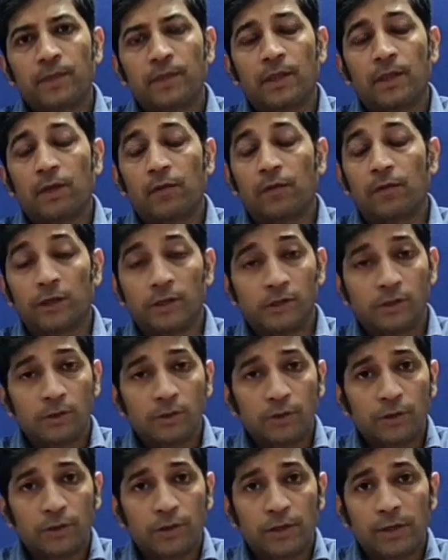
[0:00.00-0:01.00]
Now this
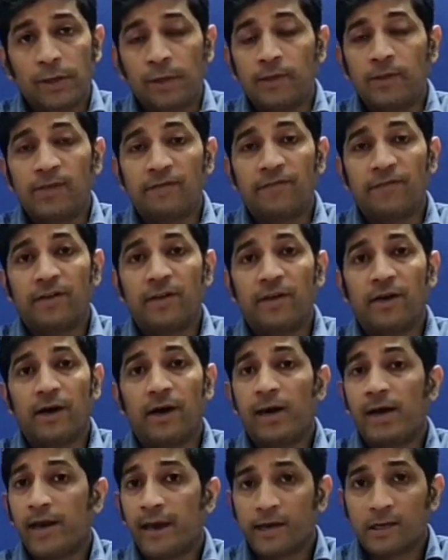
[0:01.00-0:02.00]
question is a very
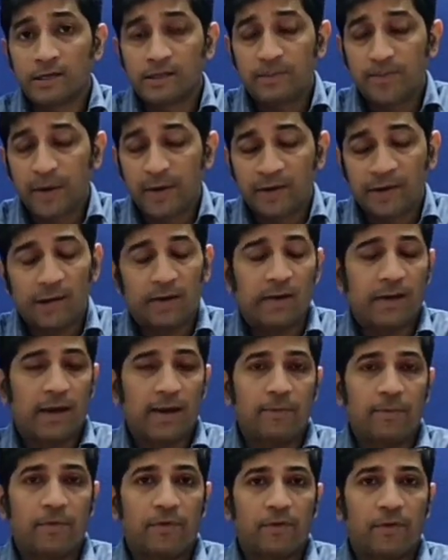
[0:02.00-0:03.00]
unexpected
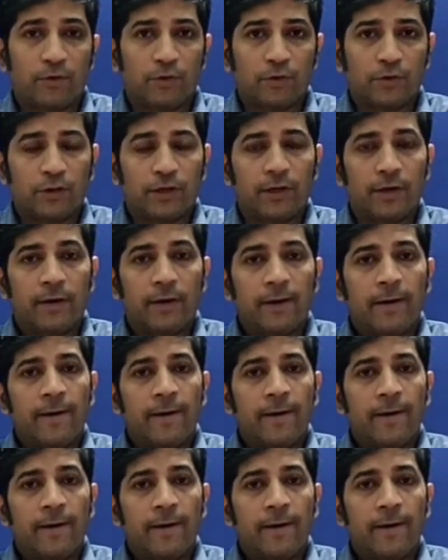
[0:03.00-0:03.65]
type of a question.